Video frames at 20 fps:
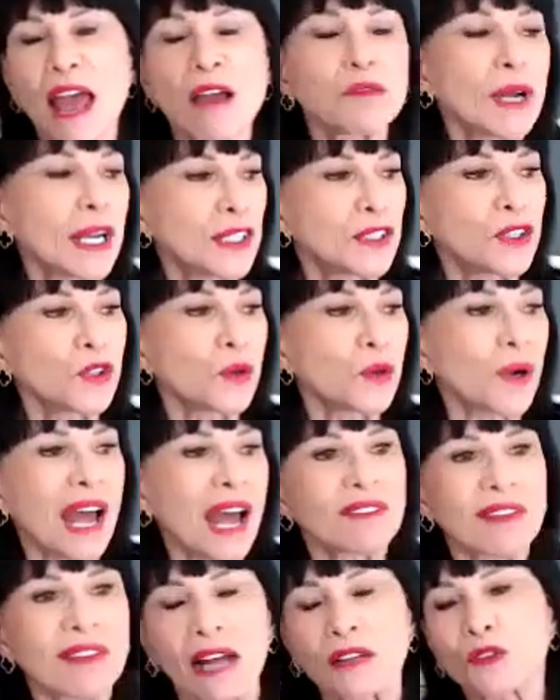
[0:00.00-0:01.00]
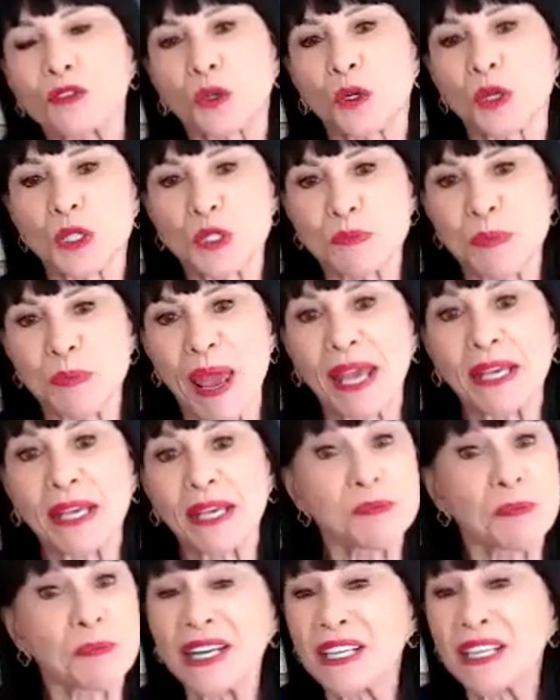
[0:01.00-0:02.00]
and we do have outdoor
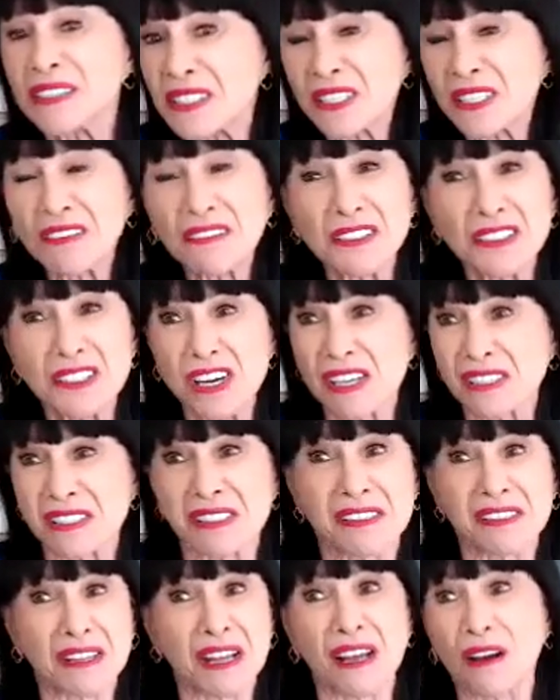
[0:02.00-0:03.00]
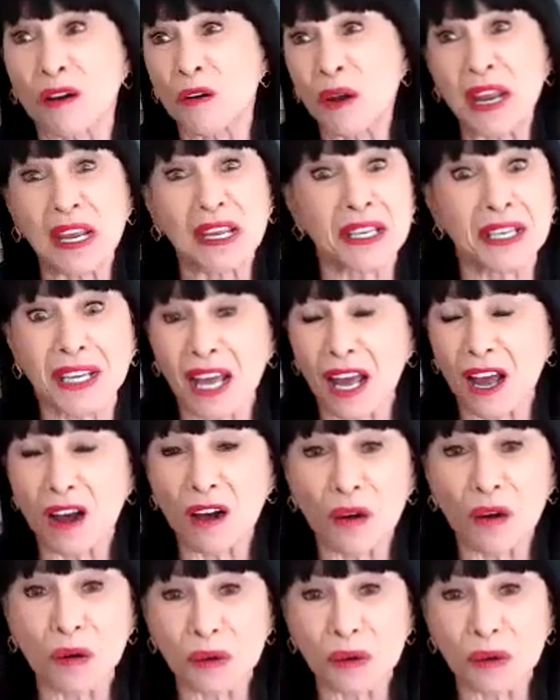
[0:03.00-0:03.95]
space, but until just a week ago,